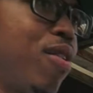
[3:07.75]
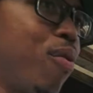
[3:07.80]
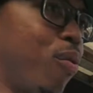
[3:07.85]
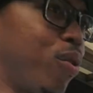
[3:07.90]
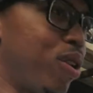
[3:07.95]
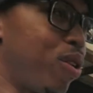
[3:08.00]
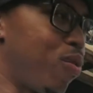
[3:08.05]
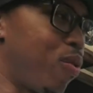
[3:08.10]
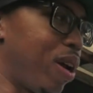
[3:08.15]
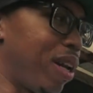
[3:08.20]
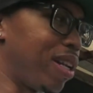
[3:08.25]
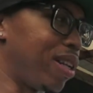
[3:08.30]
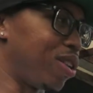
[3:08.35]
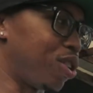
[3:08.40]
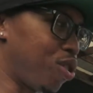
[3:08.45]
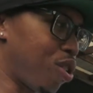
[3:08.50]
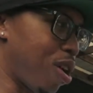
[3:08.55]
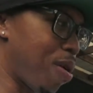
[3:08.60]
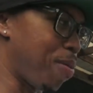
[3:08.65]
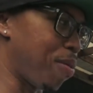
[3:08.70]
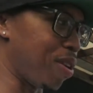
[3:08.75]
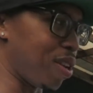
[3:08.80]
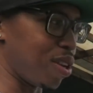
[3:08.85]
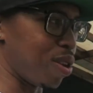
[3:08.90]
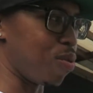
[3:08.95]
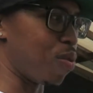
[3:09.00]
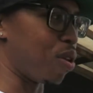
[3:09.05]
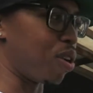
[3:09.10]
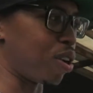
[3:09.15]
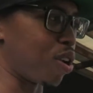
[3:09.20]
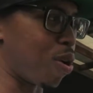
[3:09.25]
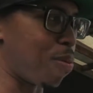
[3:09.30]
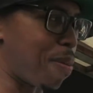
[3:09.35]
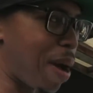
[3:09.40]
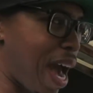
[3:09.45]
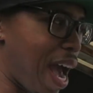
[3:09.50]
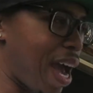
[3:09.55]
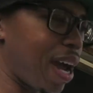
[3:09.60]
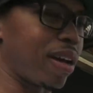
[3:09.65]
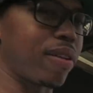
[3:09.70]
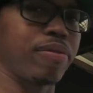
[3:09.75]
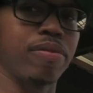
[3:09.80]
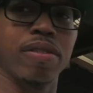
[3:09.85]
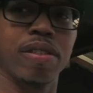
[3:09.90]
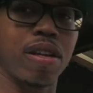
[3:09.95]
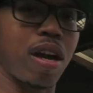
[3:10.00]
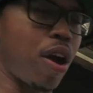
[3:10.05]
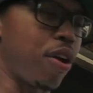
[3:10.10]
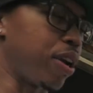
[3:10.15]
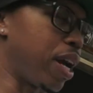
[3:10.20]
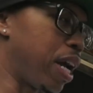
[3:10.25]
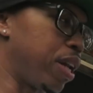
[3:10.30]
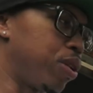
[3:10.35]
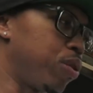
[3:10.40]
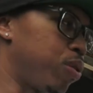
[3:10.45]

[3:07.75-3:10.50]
When you run into trouble and you want to go back, all you gotta